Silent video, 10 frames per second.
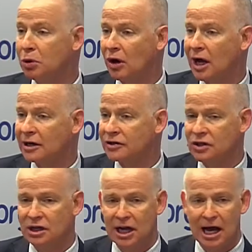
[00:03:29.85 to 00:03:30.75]
products
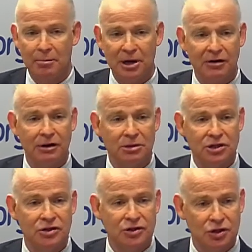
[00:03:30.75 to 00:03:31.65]
in our Behring
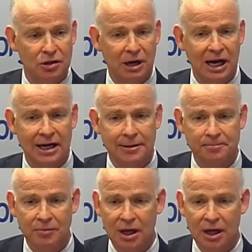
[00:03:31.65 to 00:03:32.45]
business to the market.